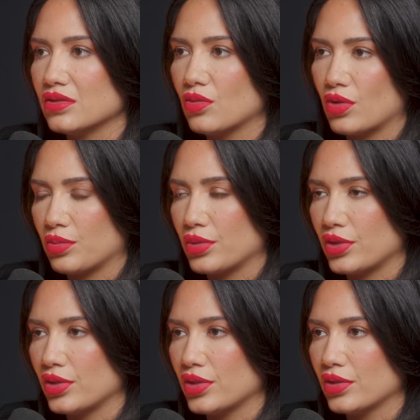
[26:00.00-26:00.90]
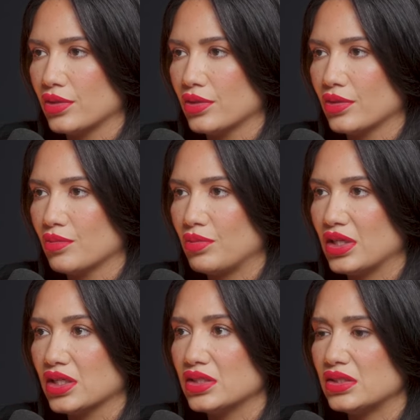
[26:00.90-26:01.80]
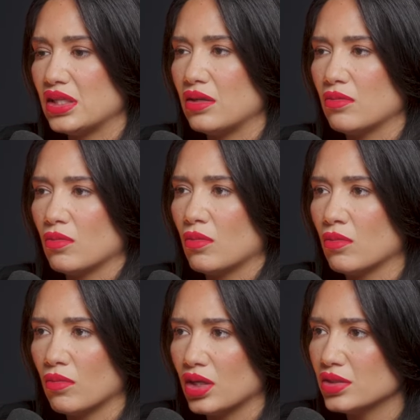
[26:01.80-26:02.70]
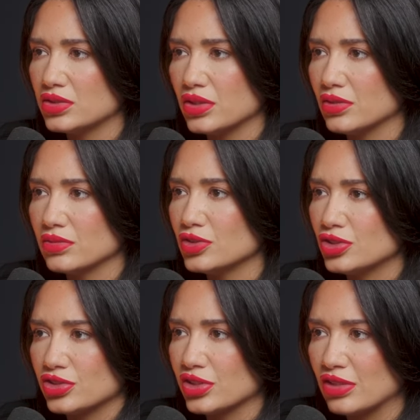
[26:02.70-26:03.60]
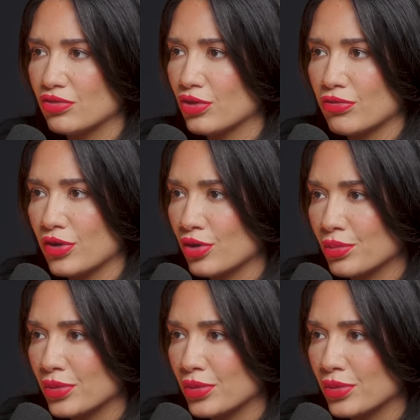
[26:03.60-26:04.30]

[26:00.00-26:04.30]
the wrong partner. Yeah. Because then what? So you're just looking for a fertile